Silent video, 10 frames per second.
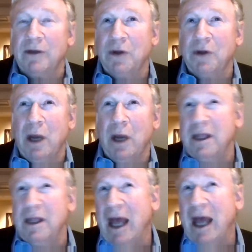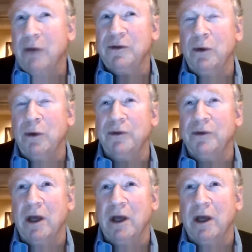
So I think households